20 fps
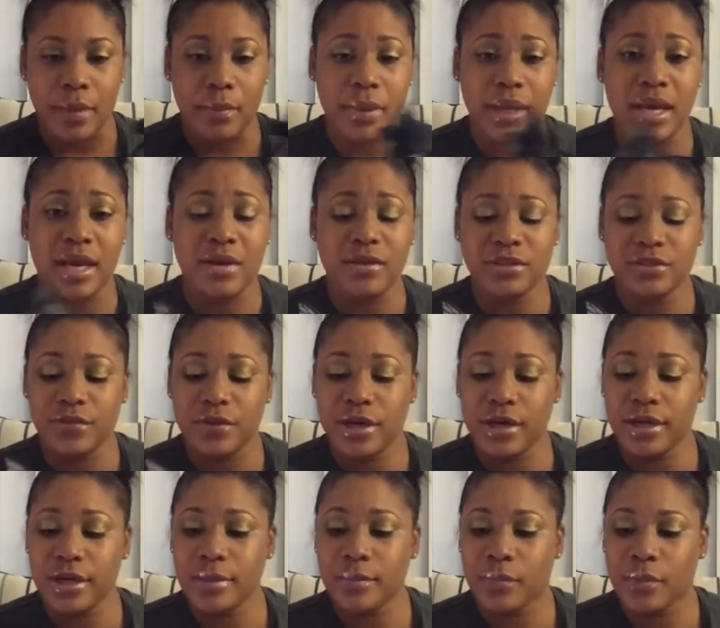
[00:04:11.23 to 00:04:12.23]
But I was
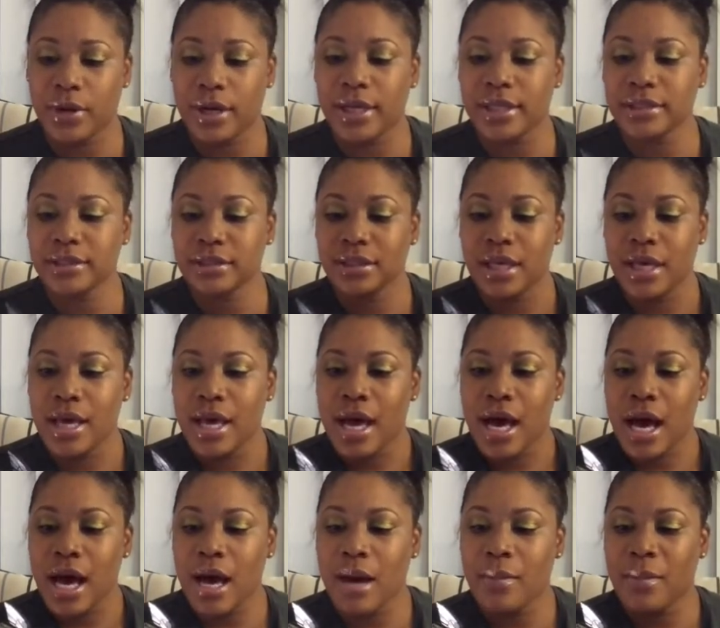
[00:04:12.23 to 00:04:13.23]
very impressed.
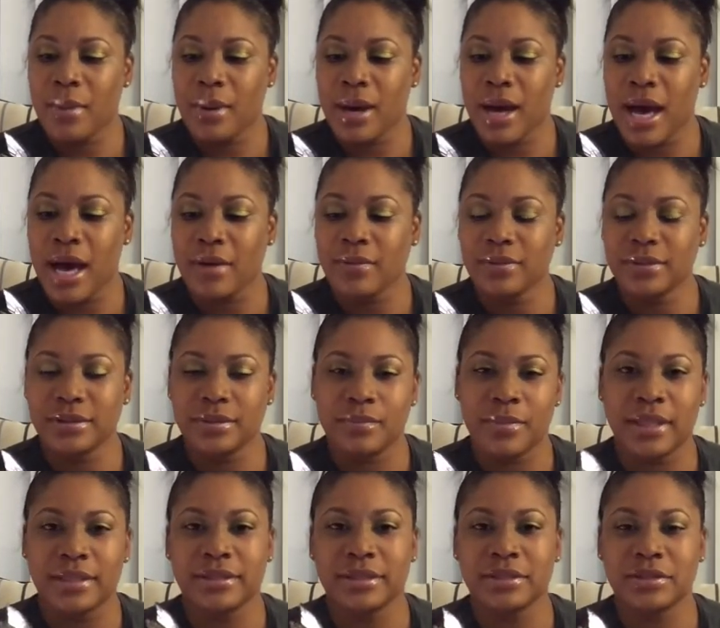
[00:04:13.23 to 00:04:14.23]

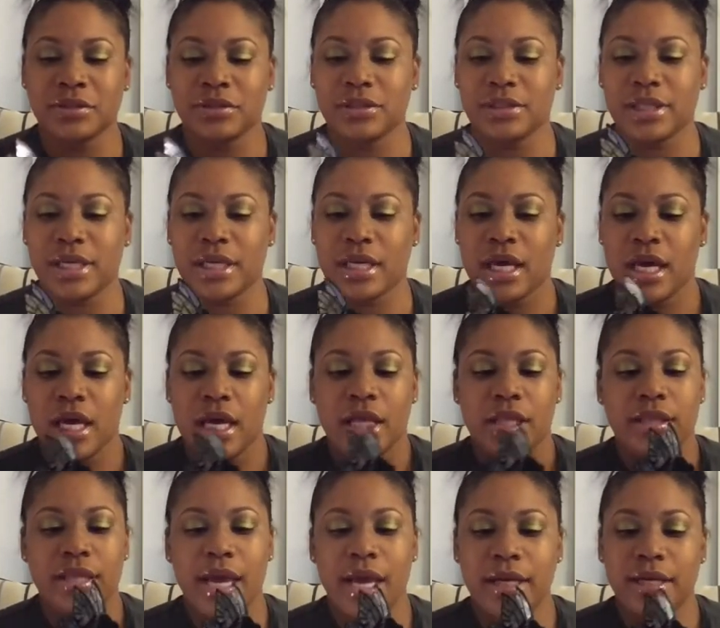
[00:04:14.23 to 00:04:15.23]
My sister's like,
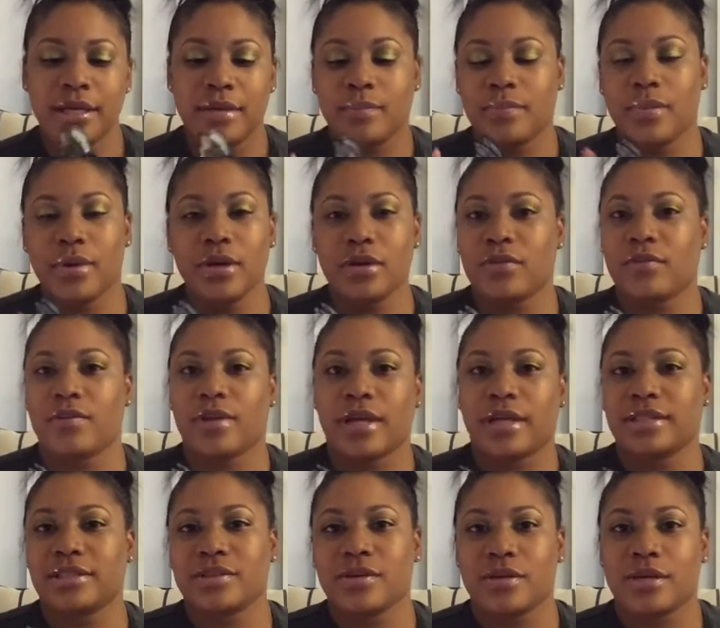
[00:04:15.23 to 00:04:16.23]
that
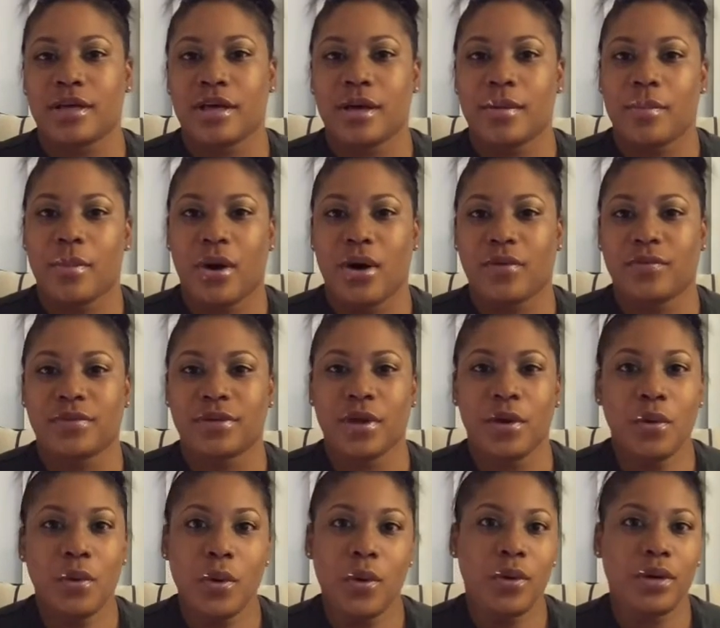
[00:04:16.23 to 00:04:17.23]
butterfly is going to come off.
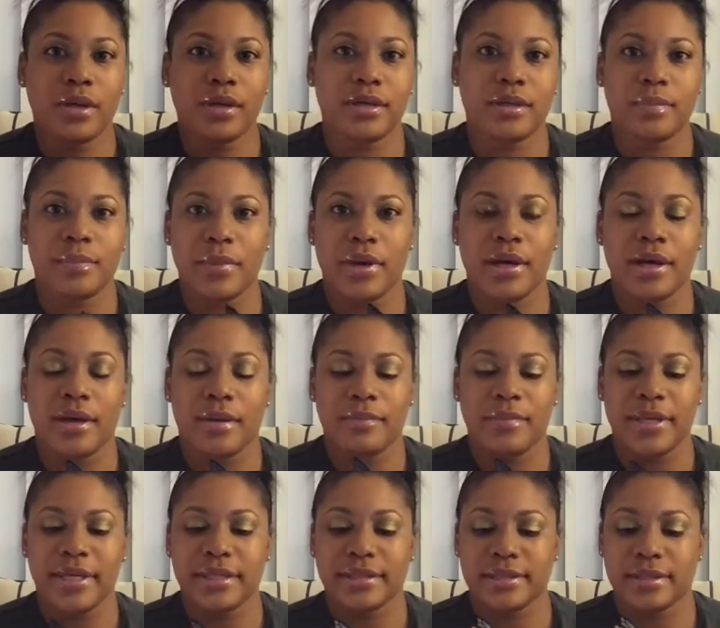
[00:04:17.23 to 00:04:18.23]
Don't order
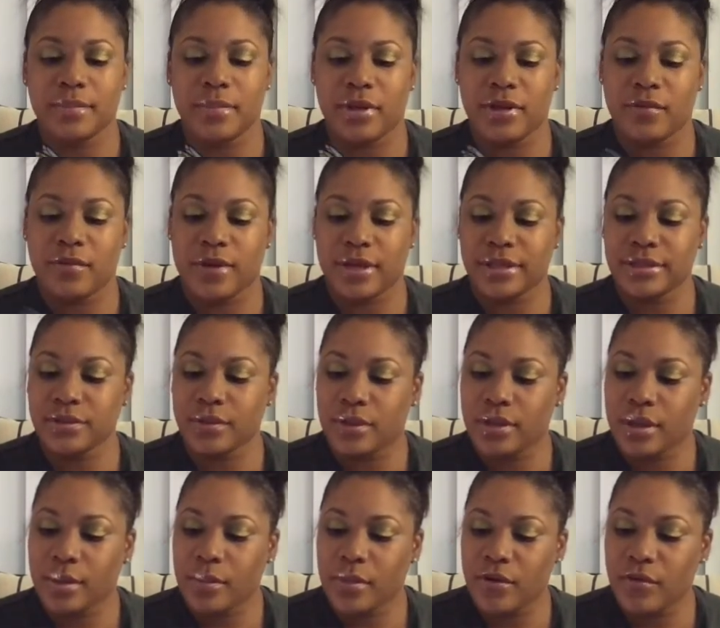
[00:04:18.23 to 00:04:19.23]
because the butterfly is going
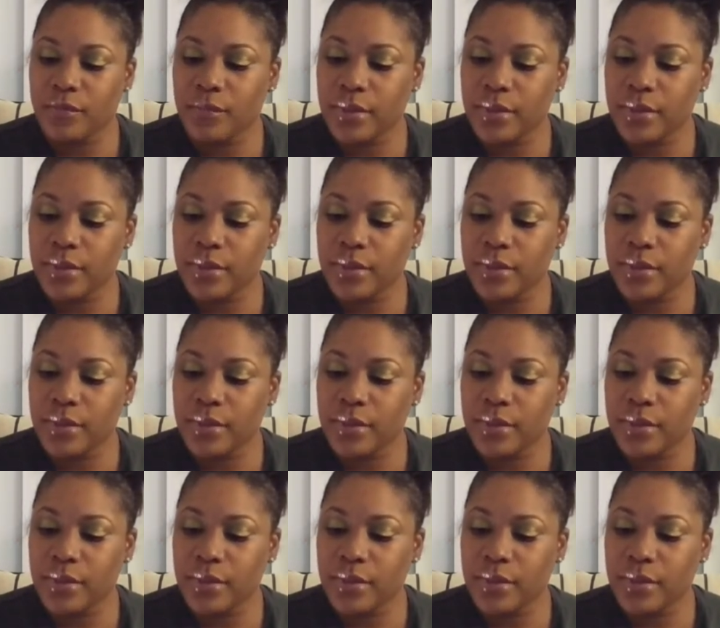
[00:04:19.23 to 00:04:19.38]
to come off.